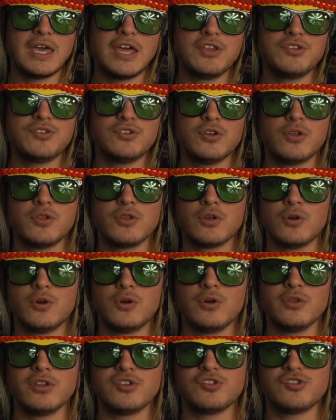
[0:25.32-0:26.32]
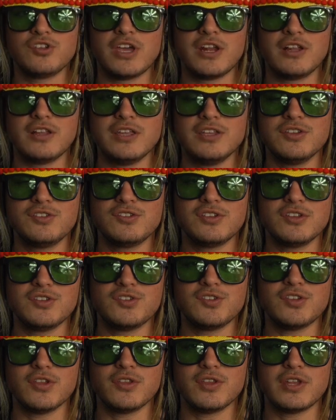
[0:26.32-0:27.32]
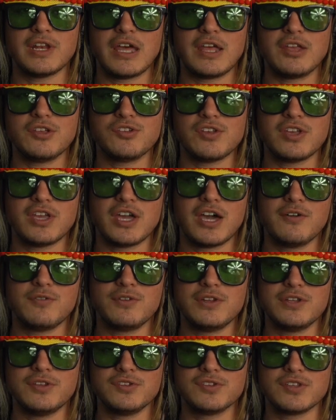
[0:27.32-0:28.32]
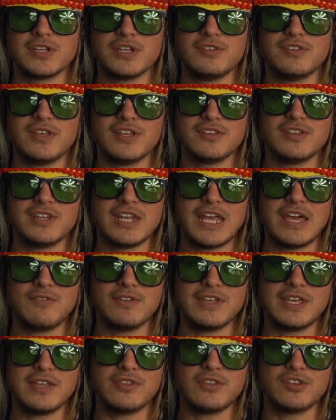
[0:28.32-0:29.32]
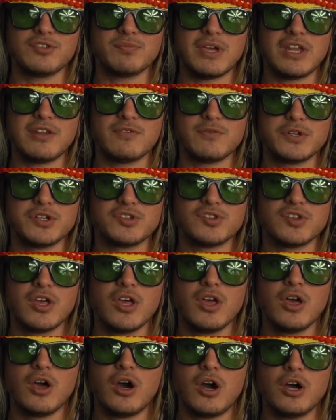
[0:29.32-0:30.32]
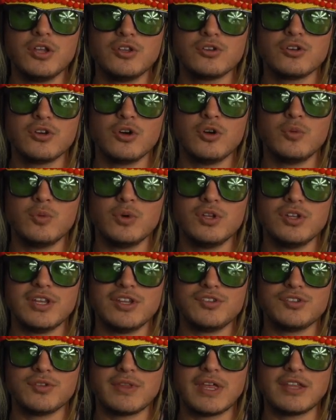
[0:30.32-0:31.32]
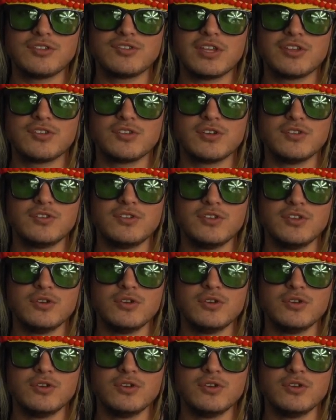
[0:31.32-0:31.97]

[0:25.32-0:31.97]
As you know, the goal of this channel is to instill the knowledge and confidence it's going to take to navigate this metaverse on your own one day. So if that sounds good to